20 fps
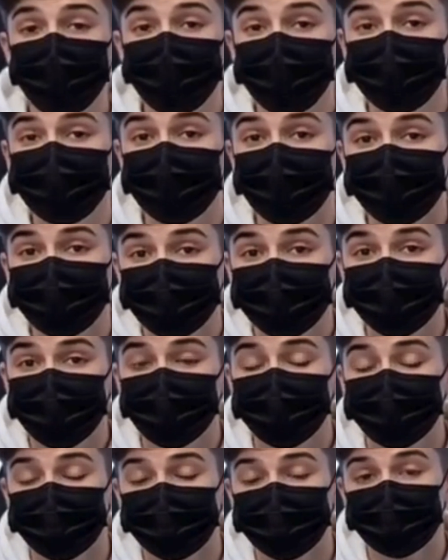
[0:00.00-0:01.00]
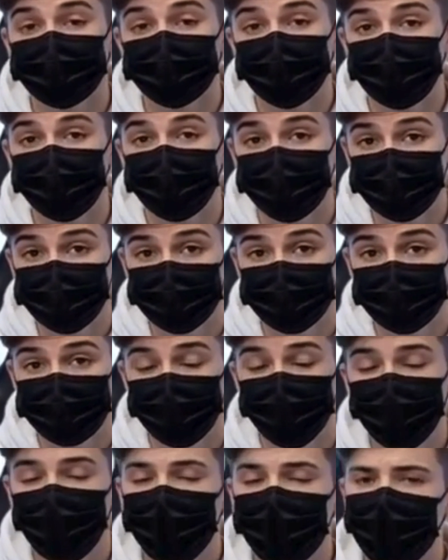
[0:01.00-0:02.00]
and a few techniques most
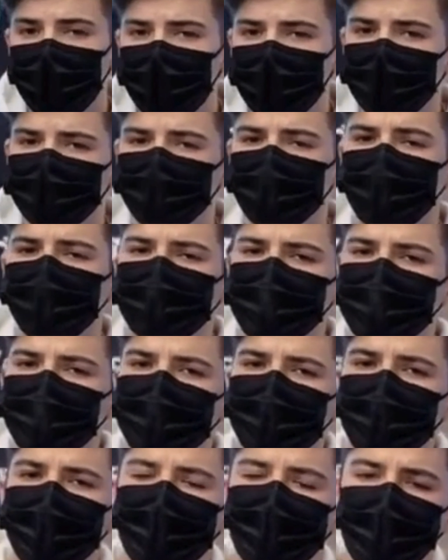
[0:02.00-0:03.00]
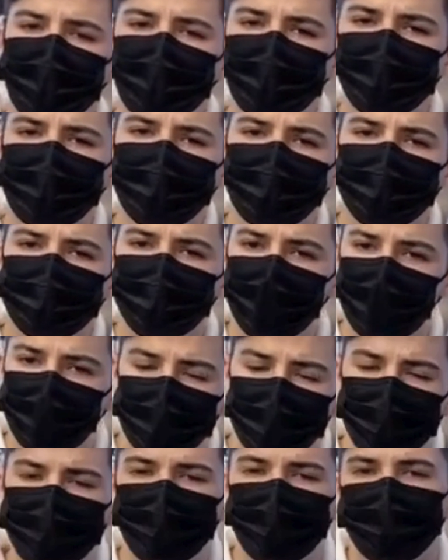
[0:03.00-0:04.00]
beginners skip completely.
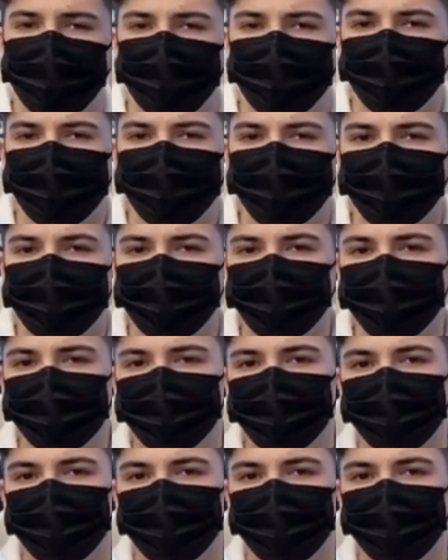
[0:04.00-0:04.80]
By the end, you'll